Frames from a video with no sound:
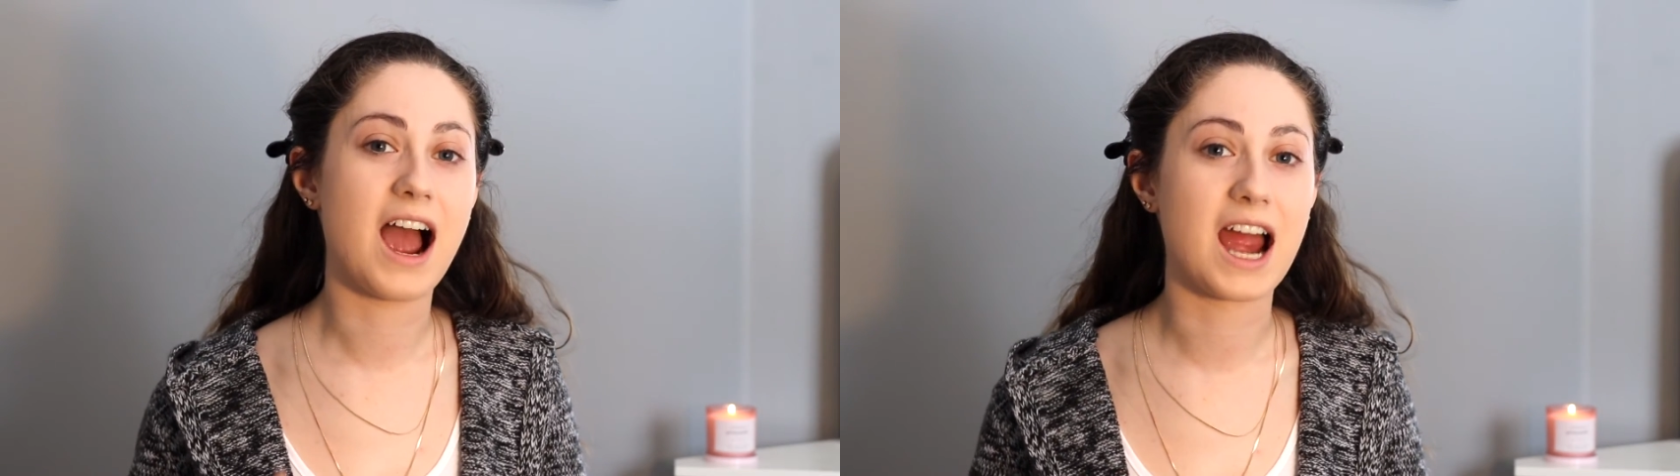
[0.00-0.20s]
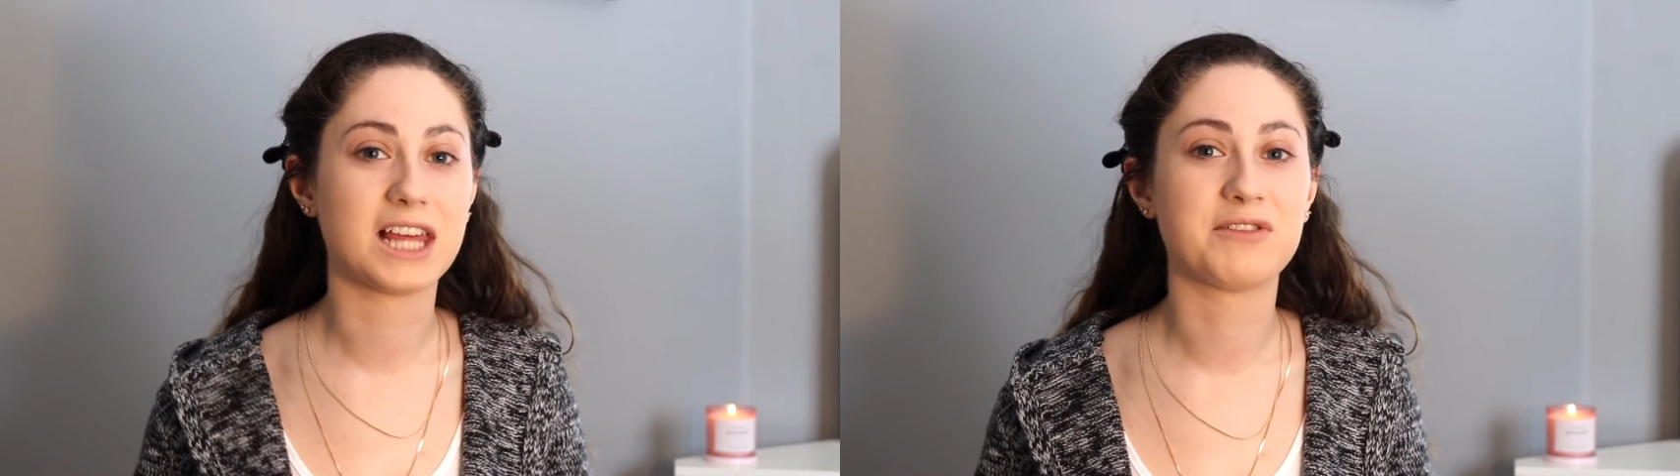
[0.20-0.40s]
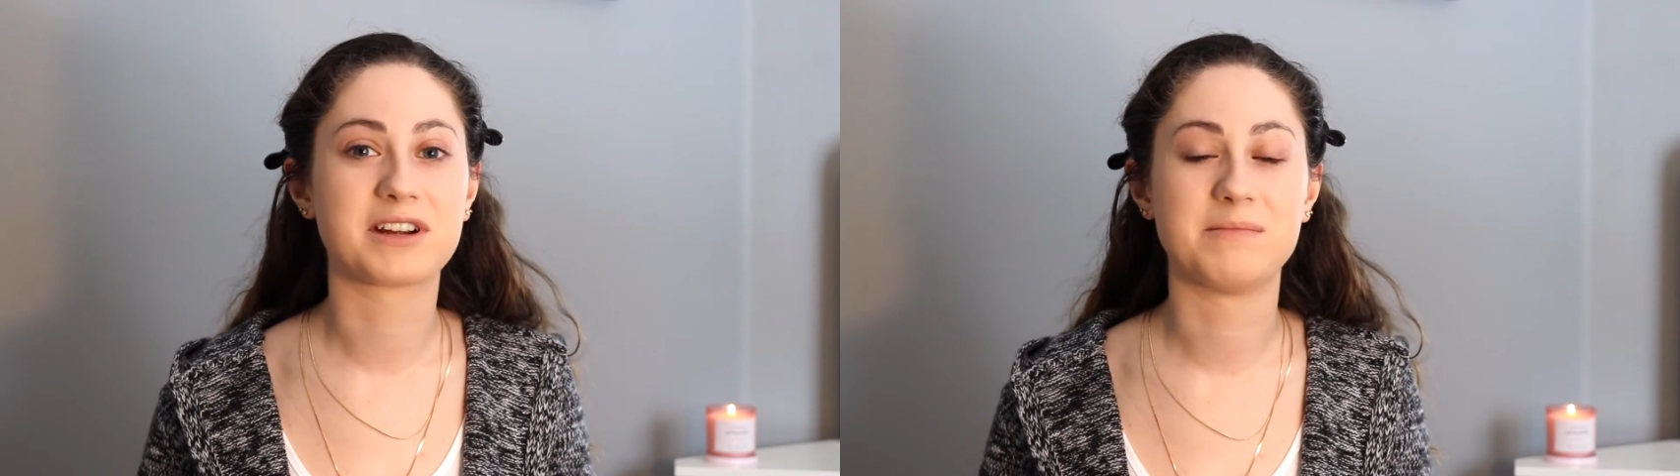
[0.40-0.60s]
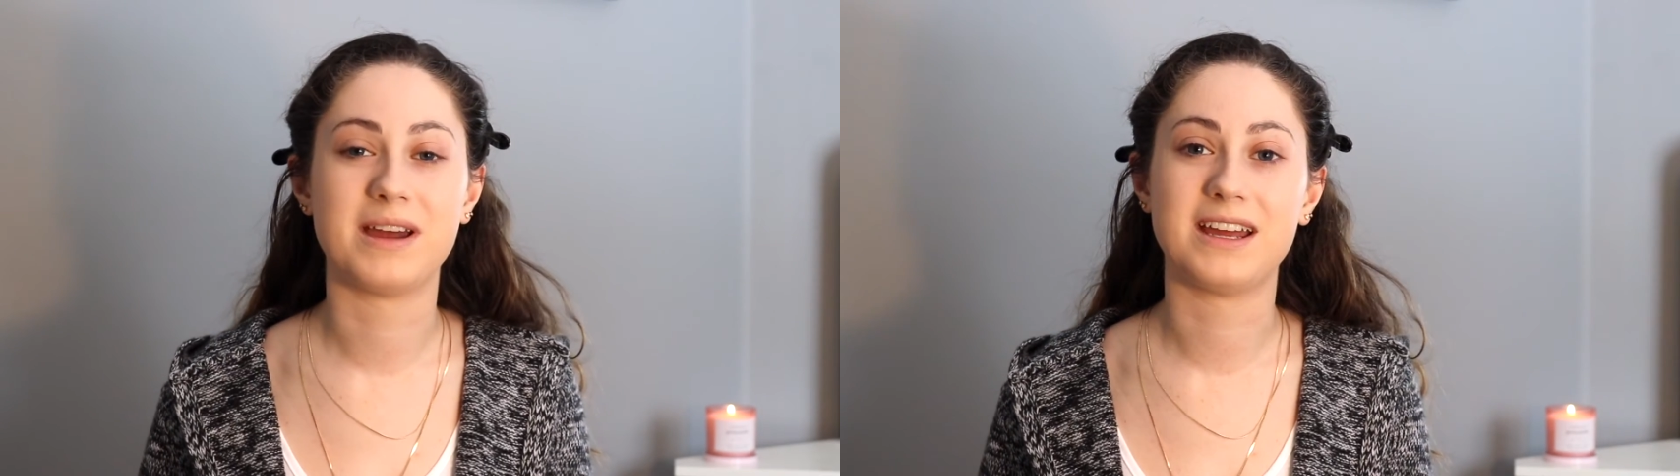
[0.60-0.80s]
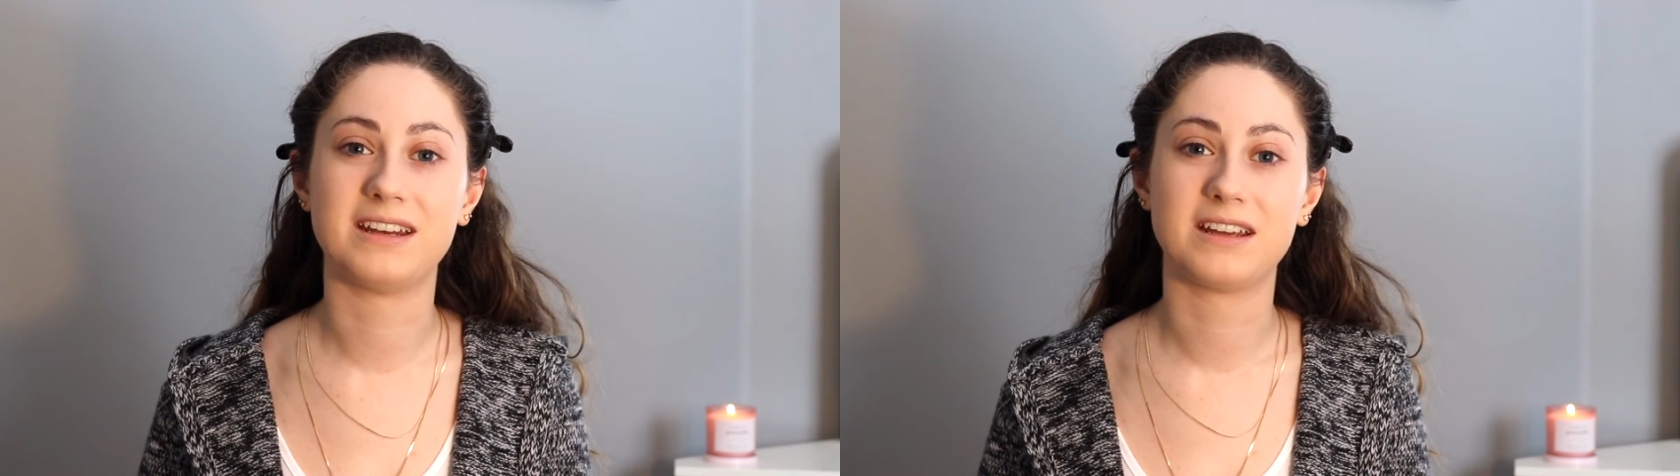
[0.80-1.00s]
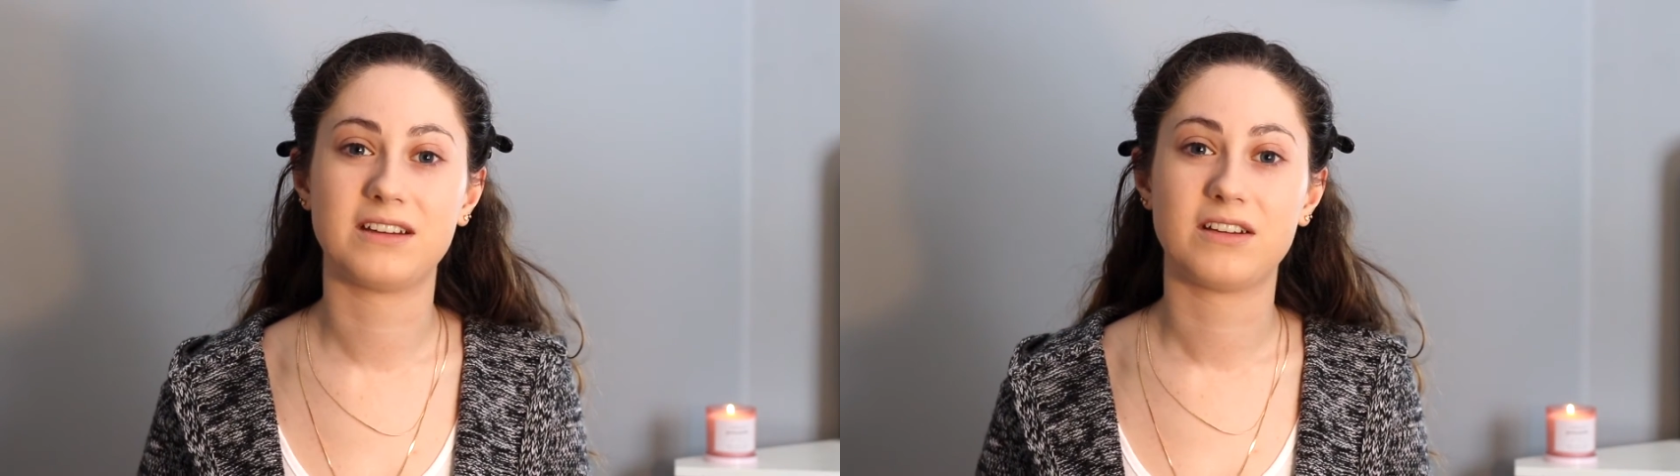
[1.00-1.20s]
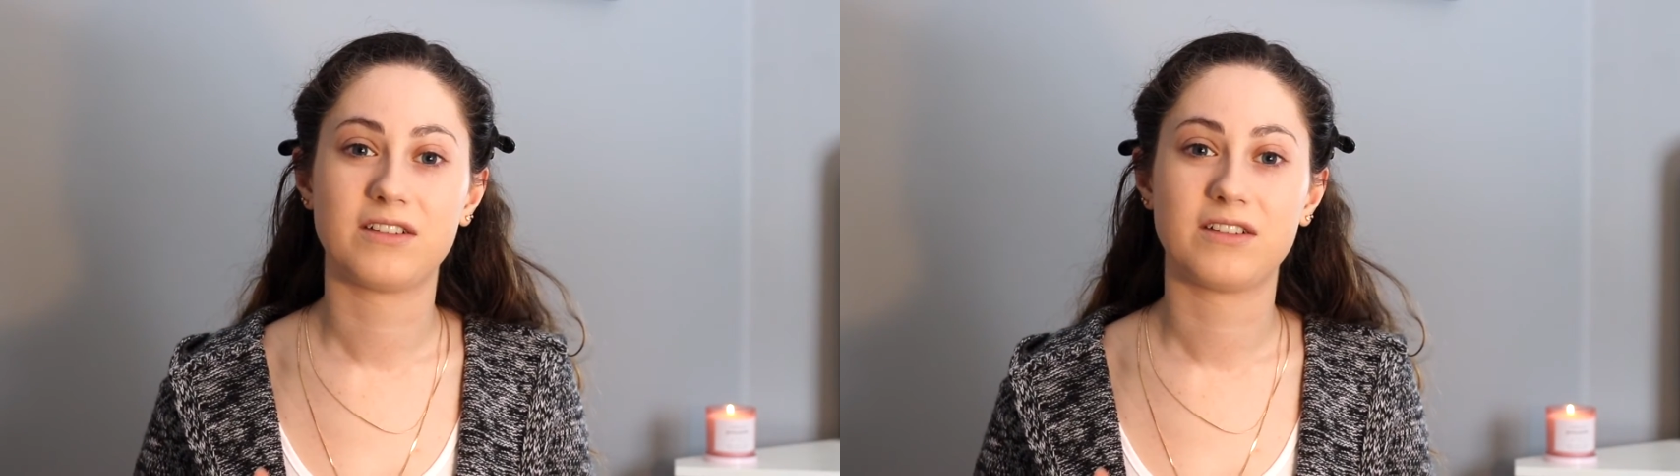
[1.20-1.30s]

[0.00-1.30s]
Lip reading: highly recommend